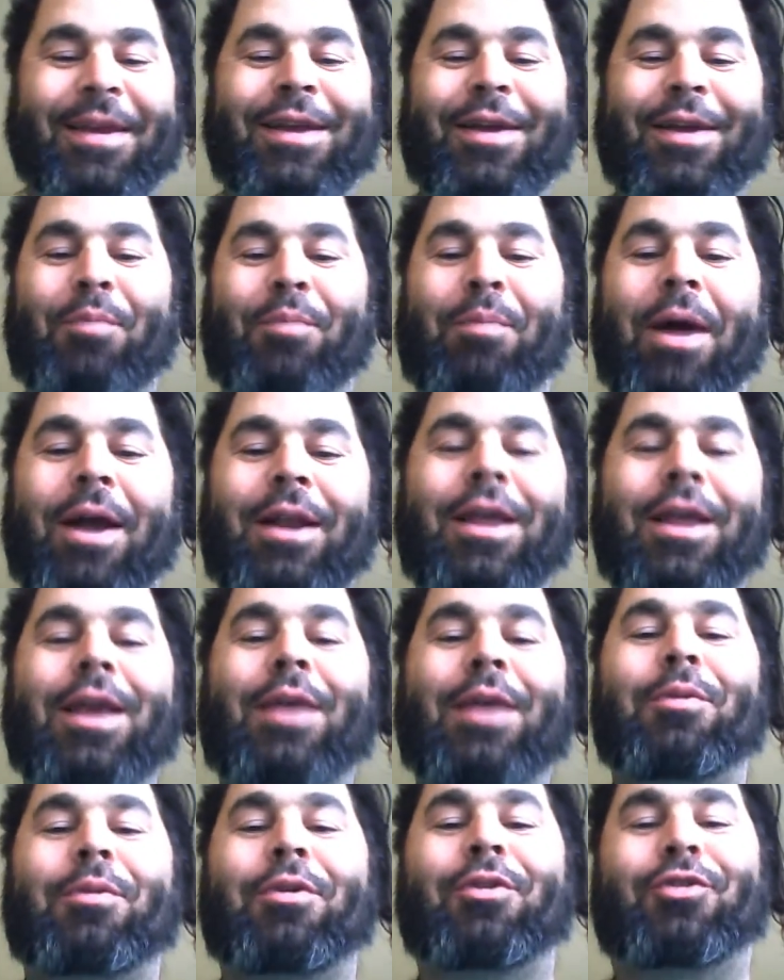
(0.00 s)
my
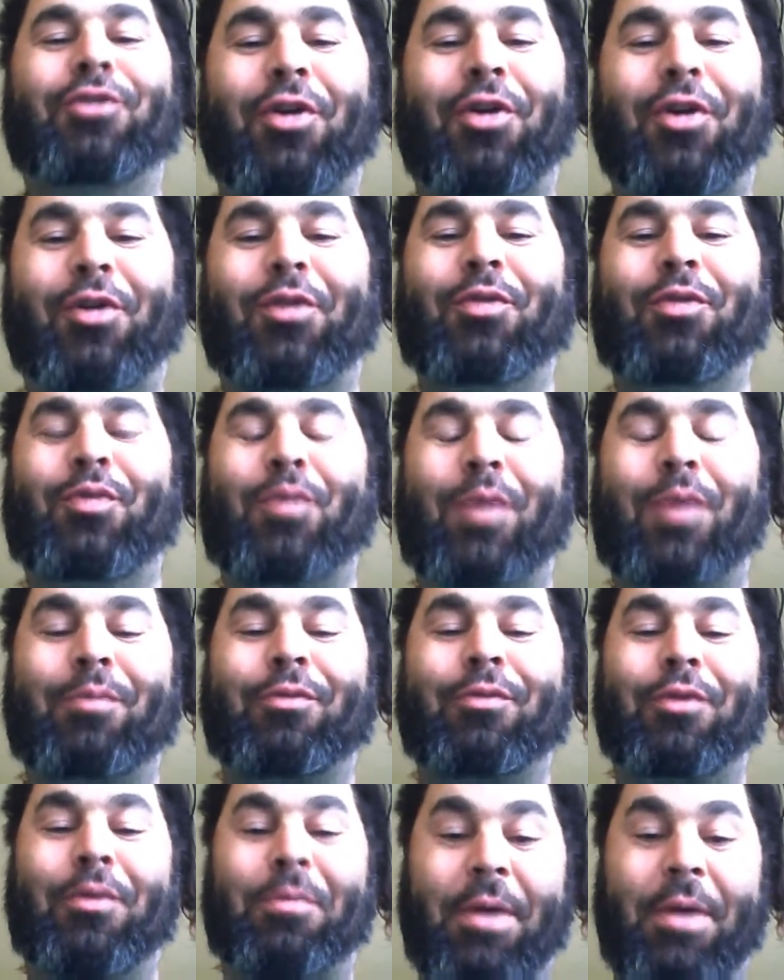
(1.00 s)
name is Charles
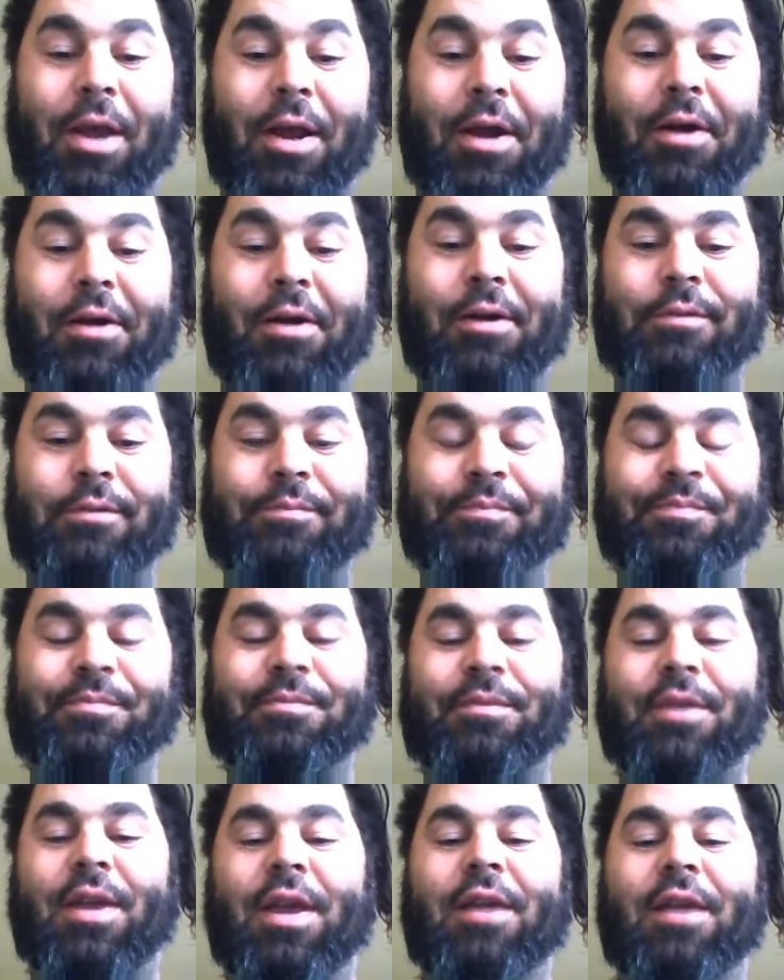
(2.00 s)
Webster Baer,
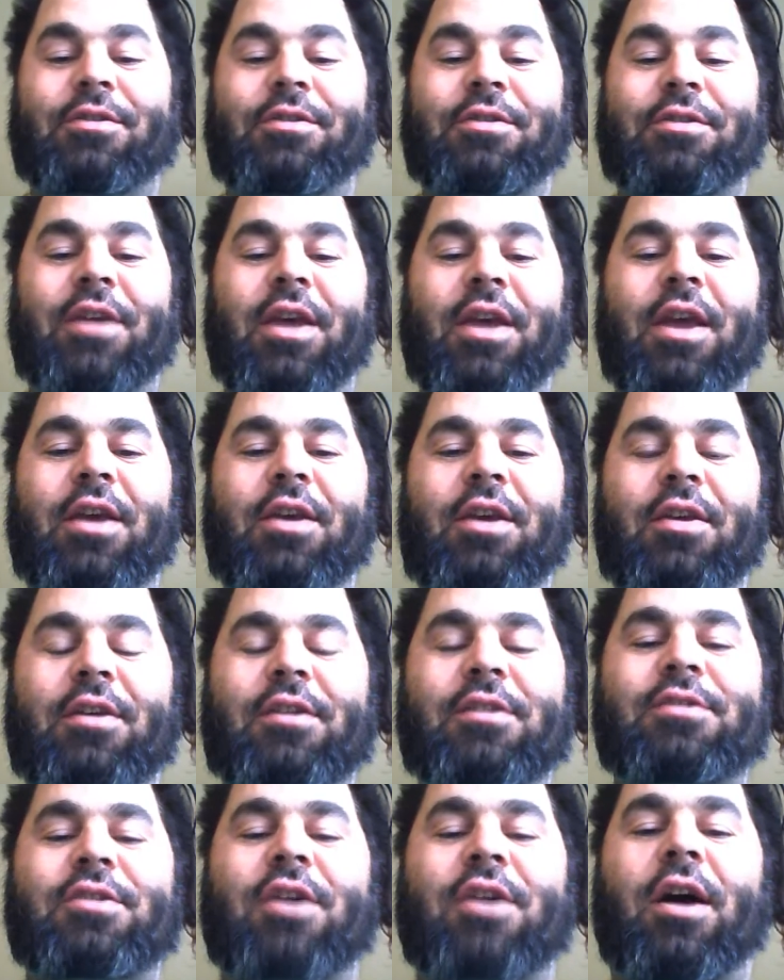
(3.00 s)
and today
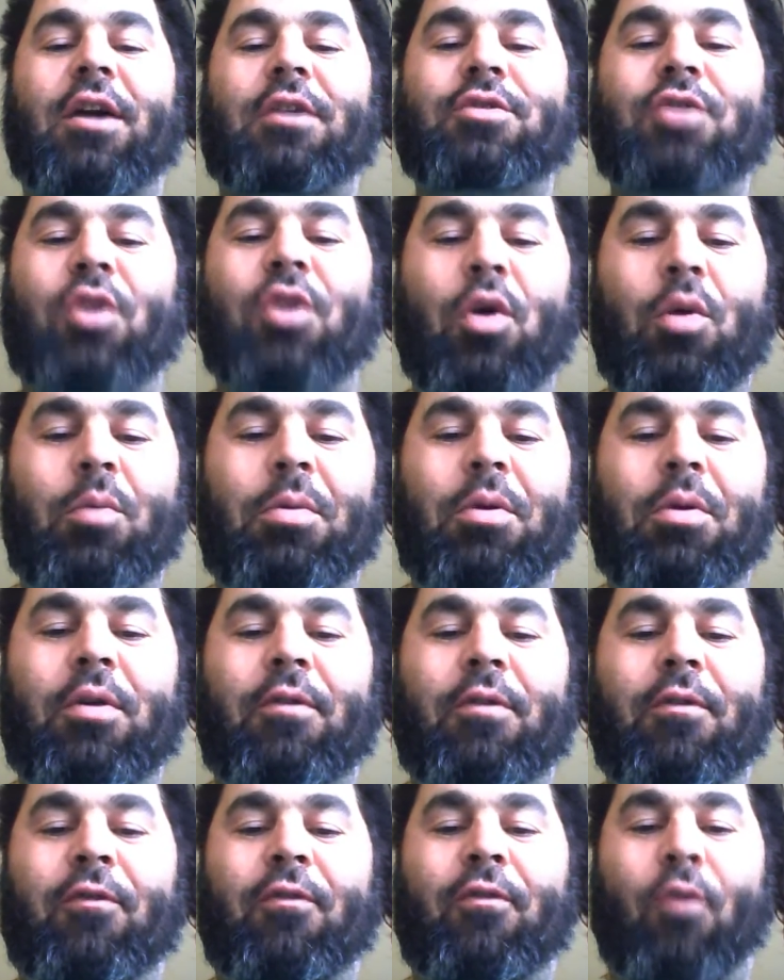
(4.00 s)
is
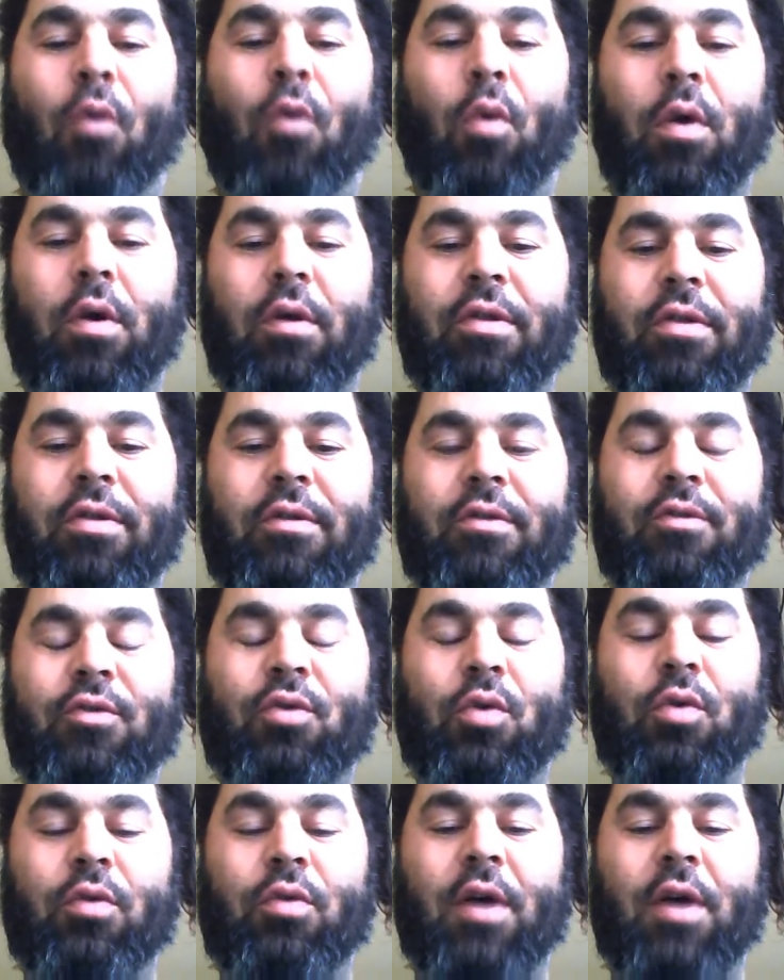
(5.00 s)
October 4th,
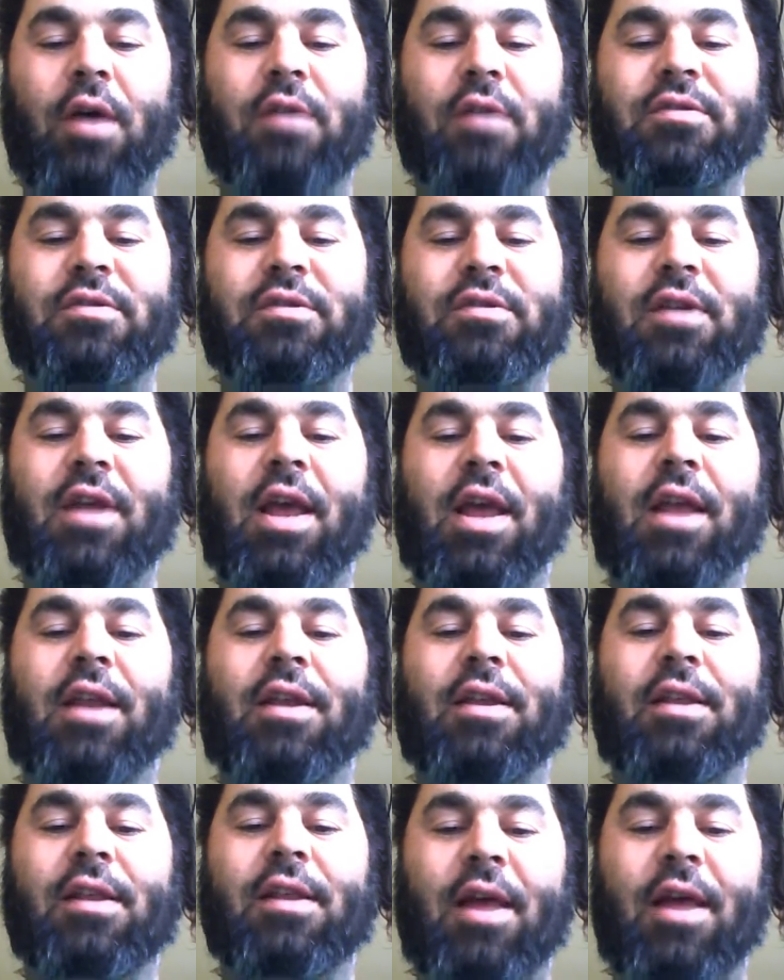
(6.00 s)

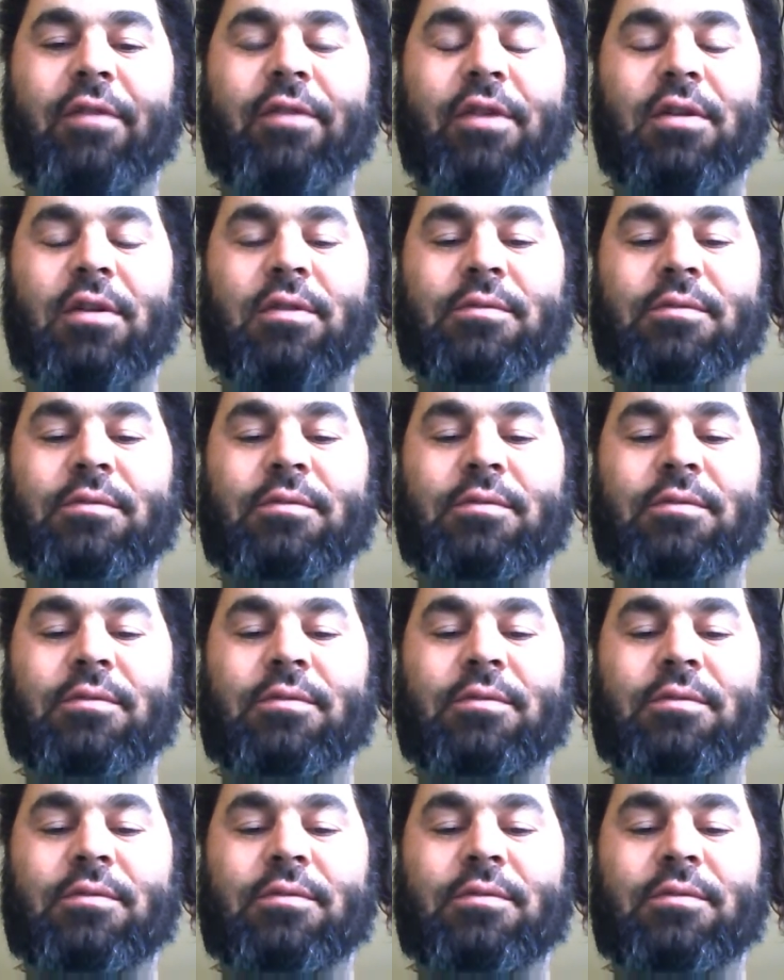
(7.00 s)
2011,